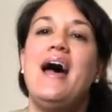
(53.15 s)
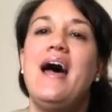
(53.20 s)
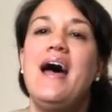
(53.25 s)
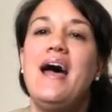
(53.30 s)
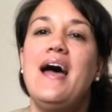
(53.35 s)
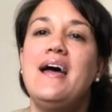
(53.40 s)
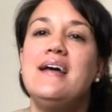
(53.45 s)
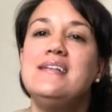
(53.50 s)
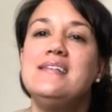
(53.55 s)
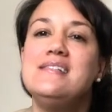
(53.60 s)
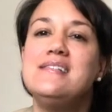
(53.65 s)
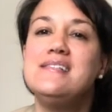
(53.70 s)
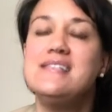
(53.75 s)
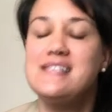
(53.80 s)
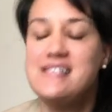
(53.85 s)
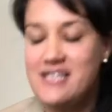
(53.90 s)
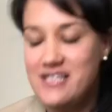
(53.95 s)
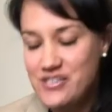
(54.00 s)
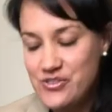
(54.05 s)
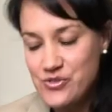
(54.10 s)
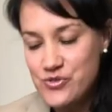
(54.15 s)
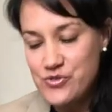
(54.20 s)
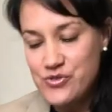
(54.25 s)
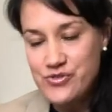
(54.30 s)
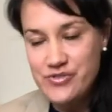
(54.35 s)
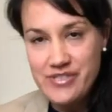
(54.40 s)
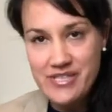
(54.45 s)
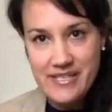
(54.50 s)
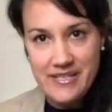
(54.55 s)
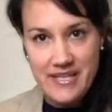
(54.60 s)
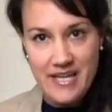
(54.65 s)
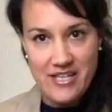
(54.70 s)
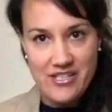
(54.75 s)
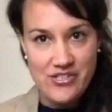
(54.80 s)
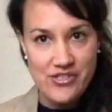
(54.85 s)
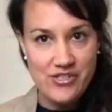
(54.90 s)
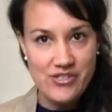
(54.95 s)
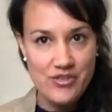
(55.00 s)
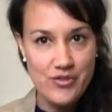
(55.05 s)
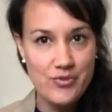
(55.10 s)
And today's story,
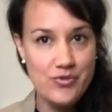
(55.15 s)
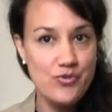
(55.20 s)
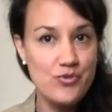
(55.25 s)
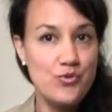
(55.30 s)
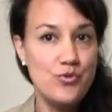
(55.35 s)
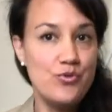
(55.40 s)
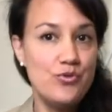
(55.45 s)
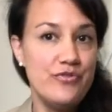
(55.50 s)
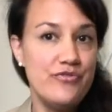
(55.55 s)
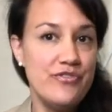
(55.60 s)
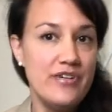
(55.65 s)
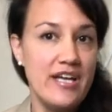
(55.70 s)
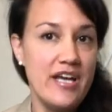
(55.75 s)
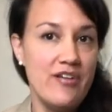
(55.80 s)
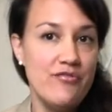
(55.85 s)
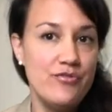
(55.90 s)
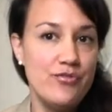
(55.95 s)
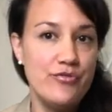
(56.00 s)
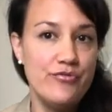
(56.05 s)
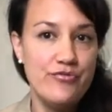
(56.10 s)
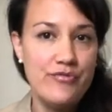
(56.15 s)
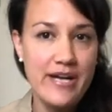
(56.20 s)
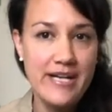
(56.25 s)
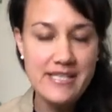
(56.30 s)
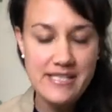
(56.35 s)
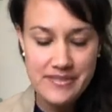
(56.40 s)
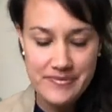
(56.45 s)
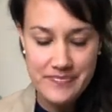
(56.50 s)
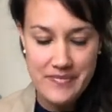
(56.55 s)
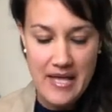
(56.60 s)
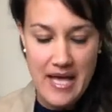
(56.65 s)
as you know, is called Forgetful Fred.